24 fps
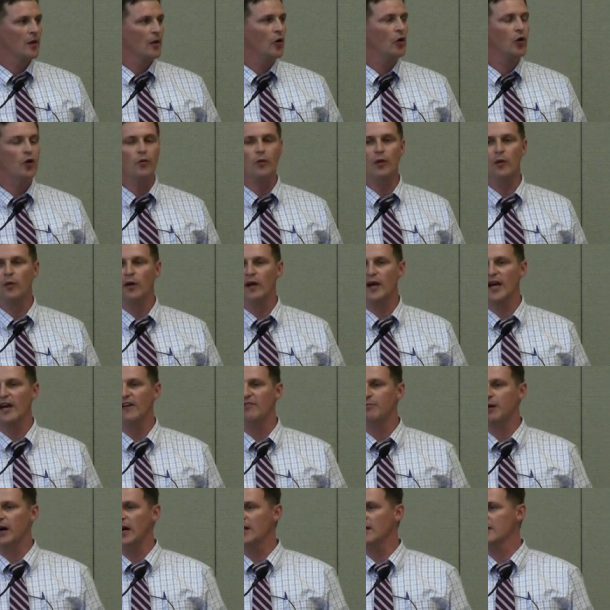Who do we want to
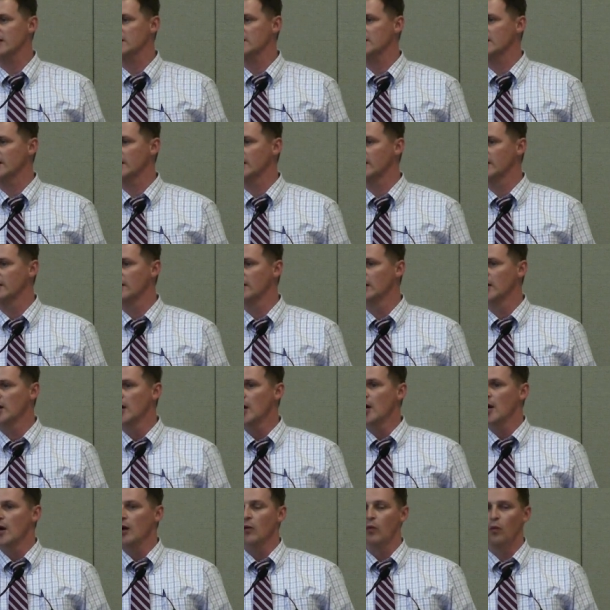have buy this thing?
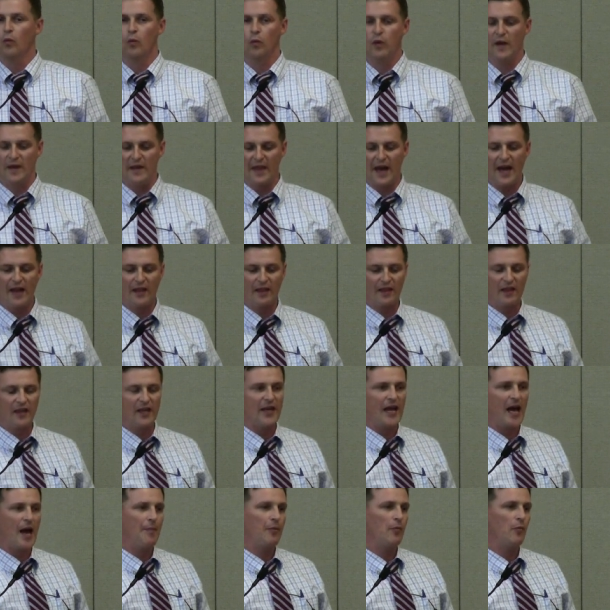When that
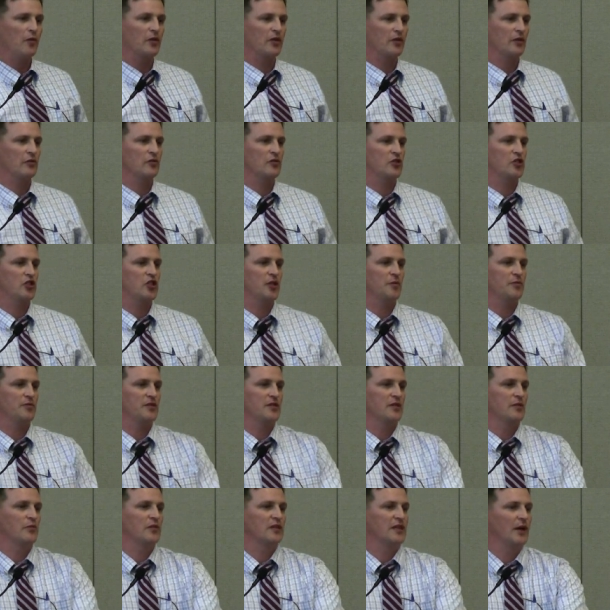thing happened with those
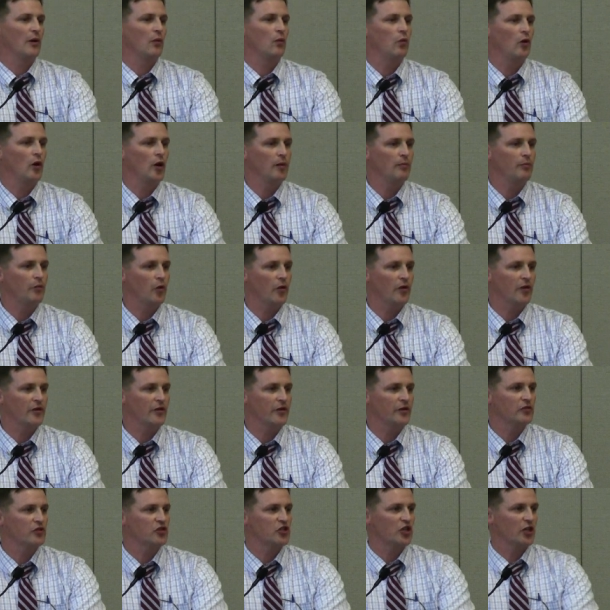gypsum, with that wallboard
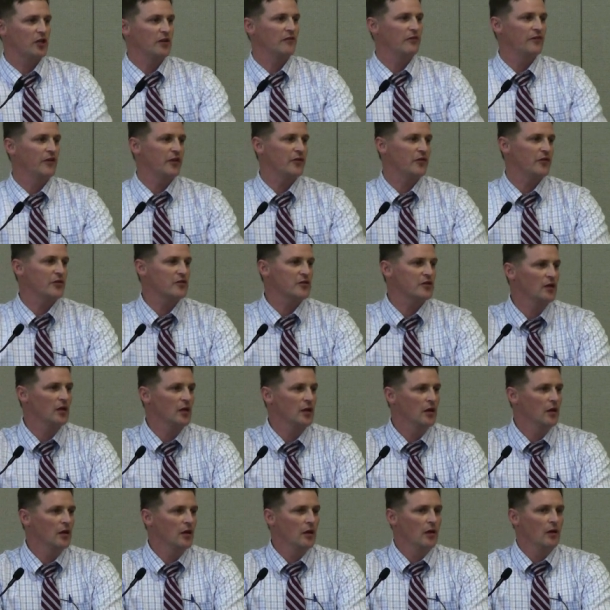and those chicken feathers,
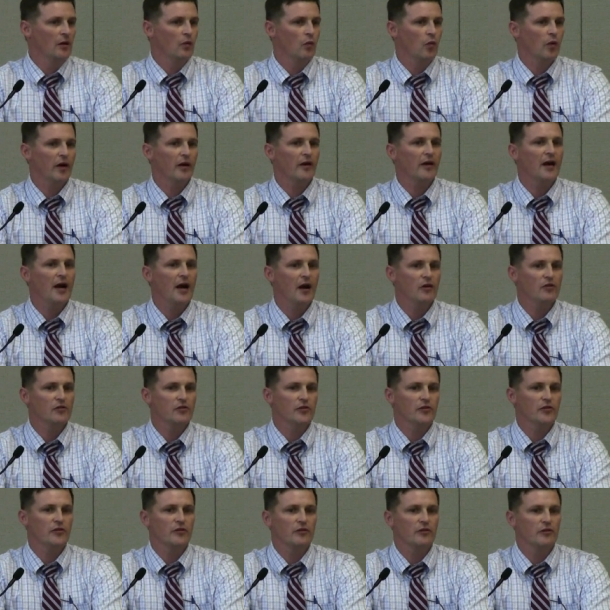
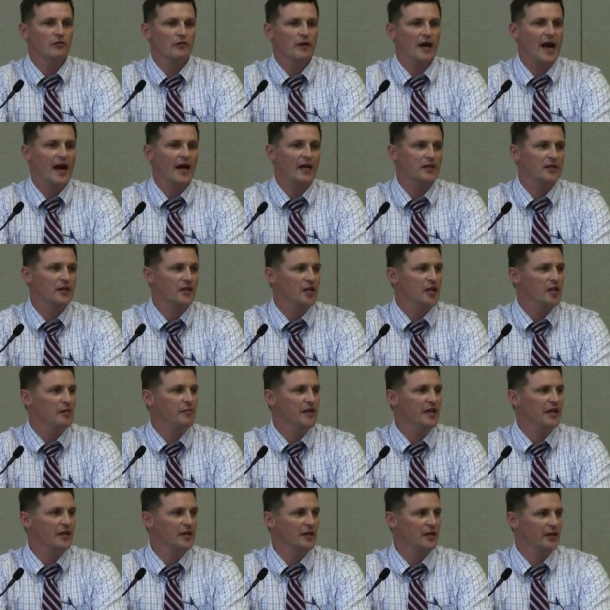Weyerhaeuser acted
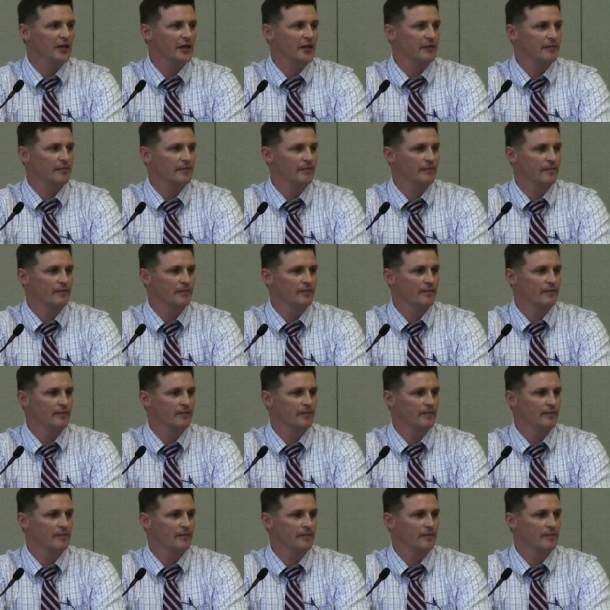immediately.